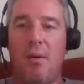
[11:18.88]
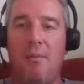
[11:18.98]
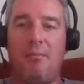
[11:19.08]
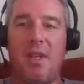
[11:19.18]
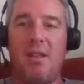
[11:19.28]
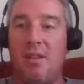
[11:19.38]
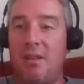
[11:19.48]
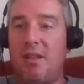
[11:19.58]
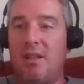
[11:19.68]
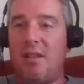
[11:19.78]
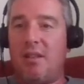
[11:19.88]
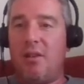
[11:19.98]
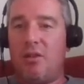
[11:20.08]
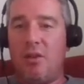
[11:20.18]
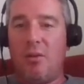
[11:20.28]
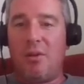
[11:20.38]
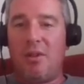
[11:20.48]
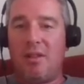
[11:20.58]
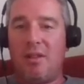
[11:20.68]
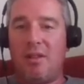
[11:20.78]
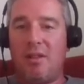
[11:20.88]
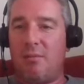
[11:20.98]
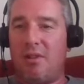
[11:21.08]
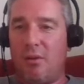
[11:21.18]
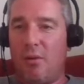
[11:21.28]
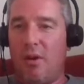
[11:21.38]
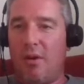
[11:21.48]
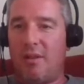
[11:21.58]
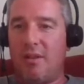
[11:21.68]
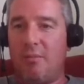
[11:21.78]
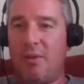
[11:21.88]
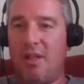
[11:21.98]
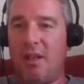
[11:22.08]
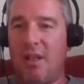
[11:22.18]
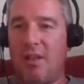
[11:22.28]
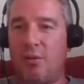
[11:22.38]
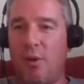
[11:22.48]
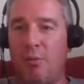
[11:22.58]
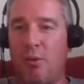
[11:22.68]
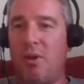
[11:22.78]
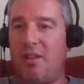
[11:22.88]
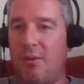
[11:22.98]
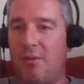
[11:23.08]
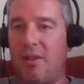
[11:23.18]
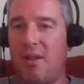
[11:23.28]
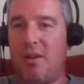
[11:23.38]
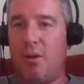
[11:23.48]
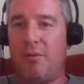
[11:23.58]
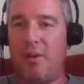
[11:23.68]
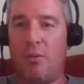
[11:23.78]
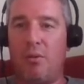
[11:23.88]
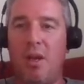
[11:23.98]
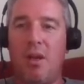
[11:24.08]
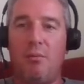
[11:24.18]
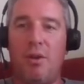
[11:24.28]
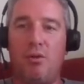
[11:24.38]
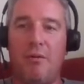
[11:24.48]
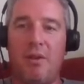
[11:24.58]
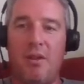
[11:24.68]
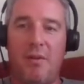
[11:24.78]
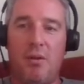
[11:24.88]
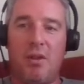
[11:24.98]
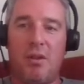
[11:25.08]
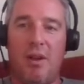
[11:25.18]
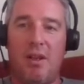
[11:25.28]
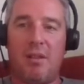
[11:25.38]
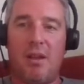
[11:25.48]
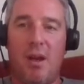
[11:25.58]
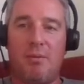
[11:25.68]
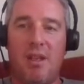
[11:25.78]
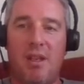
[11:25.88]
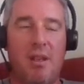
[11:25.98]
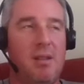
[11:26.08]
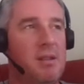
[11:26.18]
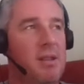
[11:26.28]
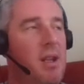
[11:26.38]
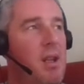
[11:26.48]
This is an issue. I mean, systems still aren't particularly interoperable, and it's something that hopefully will be driven in the future the greater the uptake is.